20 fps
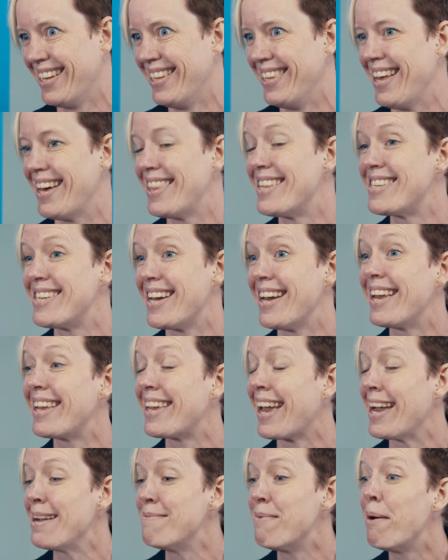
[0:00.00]
And the other day
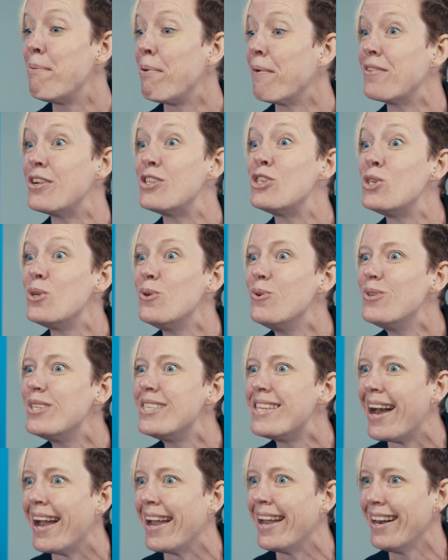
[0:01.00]
it came up on the
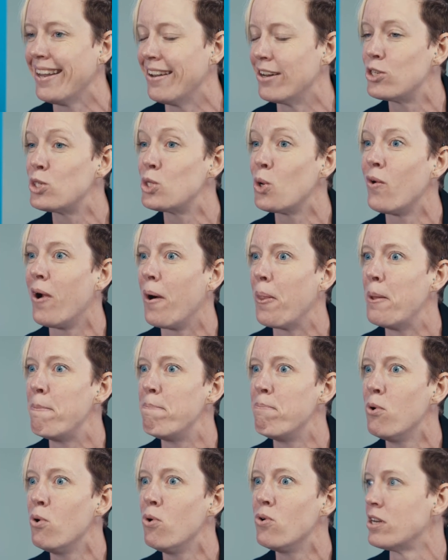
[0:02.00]
Tuesday and I saw it on the
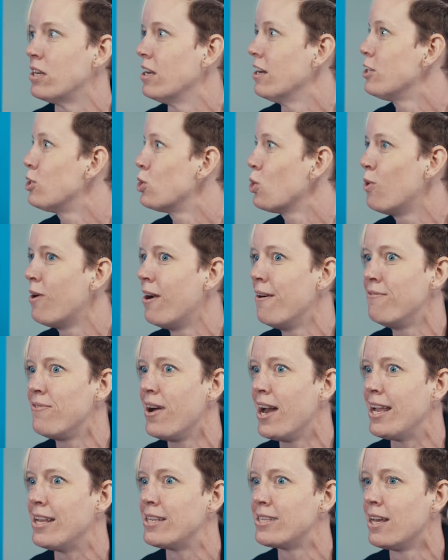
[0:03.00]
board and I saw her
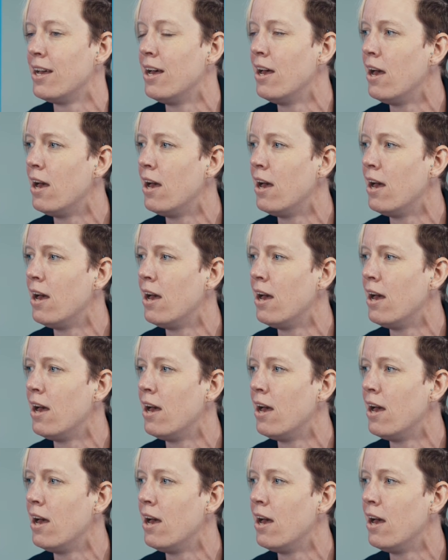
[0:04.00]
face.